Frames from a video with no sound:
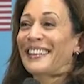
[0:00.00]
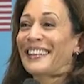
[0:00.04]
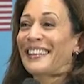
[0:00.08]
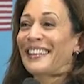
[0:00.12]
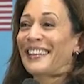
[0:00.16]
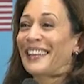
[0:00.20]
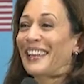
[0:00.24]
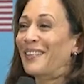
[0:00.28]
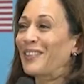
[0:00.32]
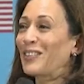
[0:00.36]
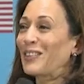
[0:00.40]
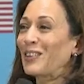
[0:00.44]

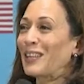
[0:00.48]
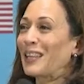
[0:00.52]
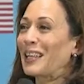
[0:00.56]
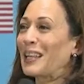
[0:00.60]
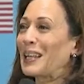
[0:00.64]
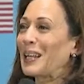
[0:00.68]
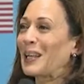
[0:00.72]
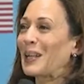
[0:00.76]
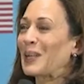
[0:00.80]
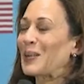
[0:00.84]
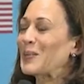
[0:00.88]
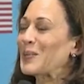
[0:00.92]
Never let
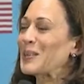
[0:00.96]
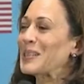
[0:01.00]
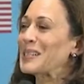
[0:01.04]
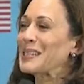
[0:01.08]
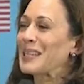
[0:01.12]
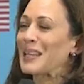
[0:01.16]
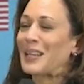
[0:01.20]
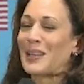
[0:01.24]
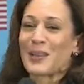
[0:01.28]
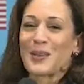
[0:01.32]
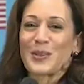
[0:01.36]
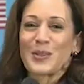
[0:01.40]
anyone
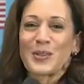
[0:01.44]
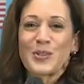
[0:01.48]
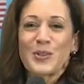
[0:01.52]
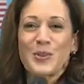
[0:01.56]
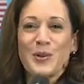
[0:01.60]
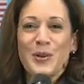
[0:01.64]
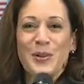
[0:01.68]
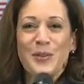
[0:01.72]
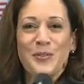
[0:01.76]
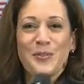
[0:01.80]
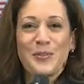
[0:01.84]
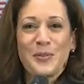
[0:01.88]
take your
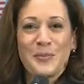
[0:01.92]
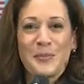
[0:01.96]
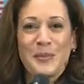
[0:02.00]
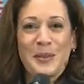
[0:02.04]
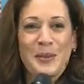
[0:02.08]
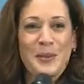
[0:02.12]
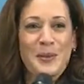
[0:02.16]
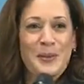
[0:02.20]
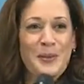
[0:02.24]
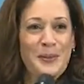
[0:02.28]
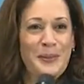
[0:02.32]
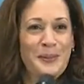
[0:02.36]
joy from
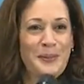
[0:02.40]
you.